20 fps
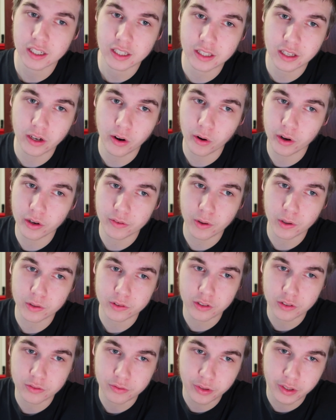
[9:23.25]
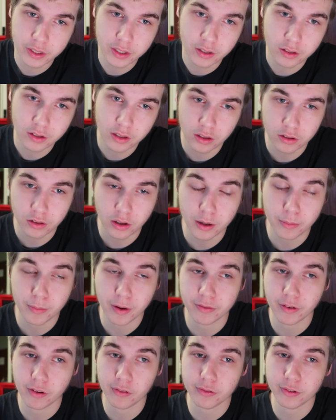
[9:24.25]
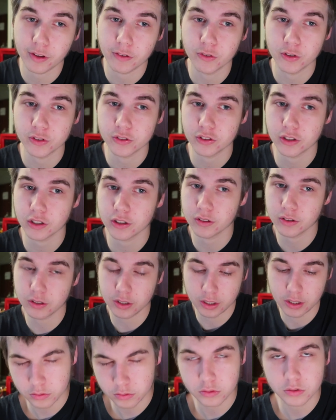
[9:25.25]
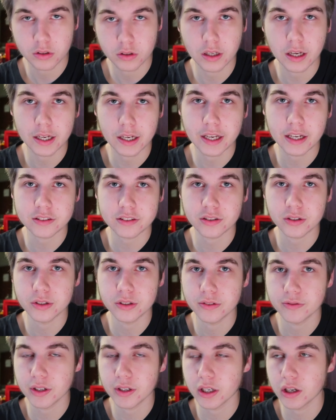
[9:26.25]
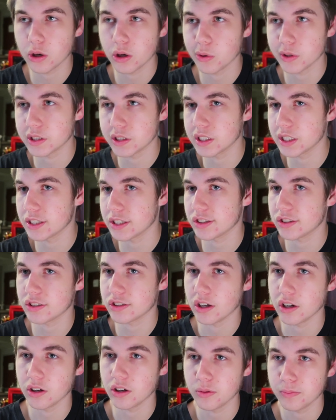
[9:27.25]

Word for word: They already vaulted freaking a lot of my favorite flavors, so I guess I'll end the video with this.